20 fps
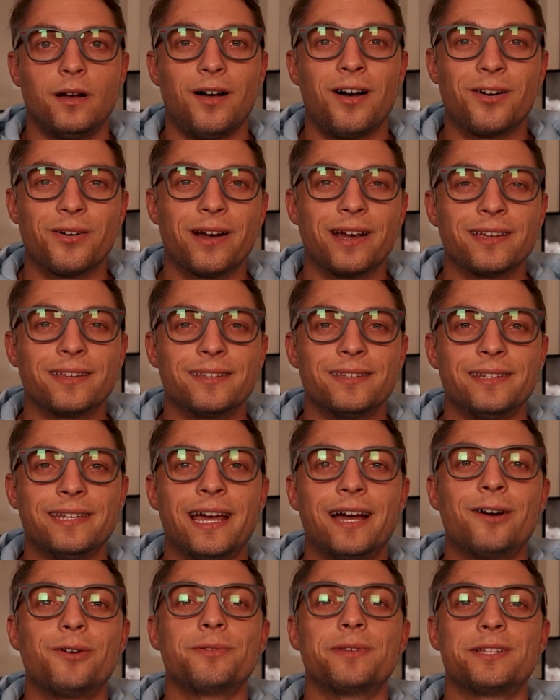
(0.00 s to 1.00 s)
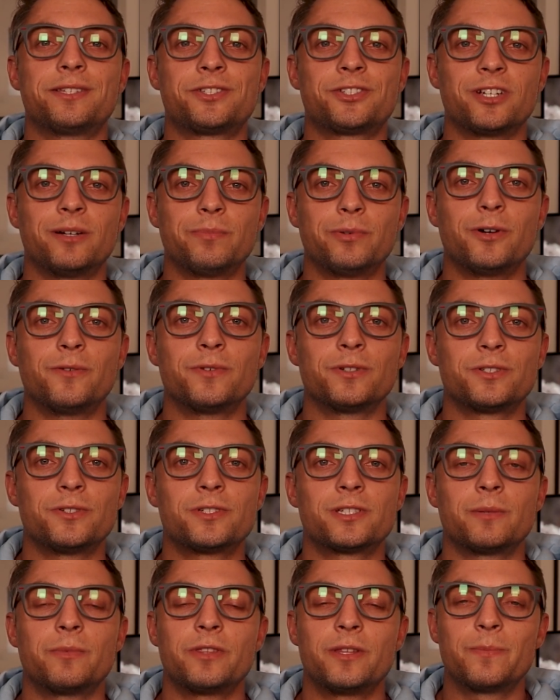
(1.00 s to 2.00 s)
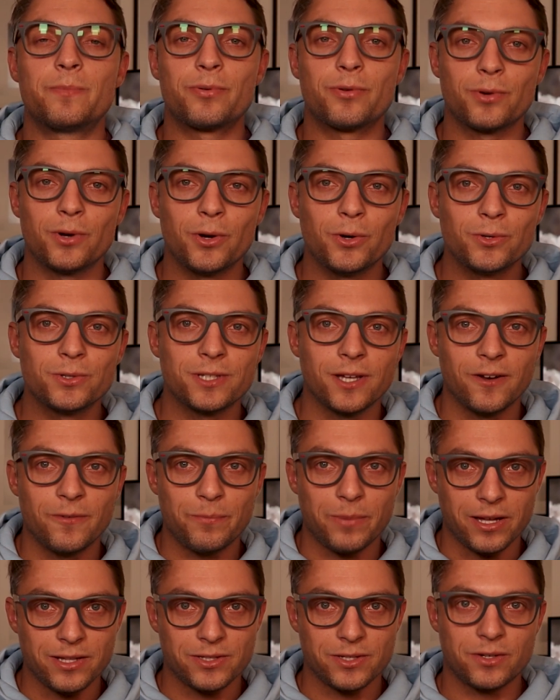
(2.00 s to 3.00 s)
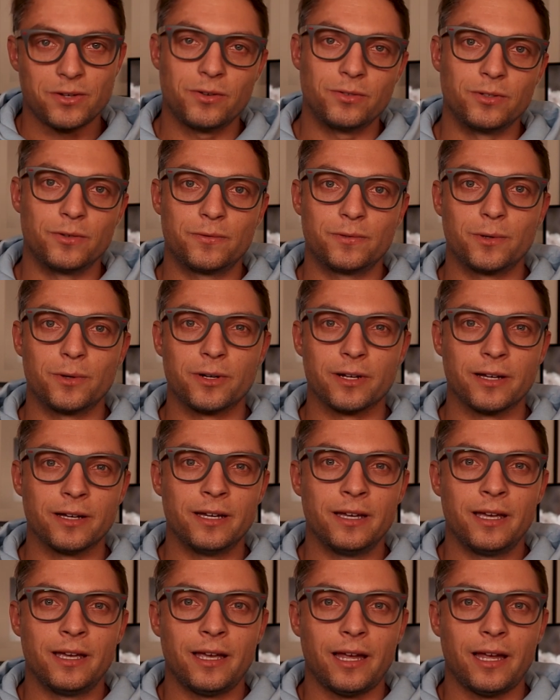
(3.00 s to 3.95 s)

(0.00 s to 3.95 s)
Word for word: All right, now let's jump over to some of the pros of Pensacola, Florida.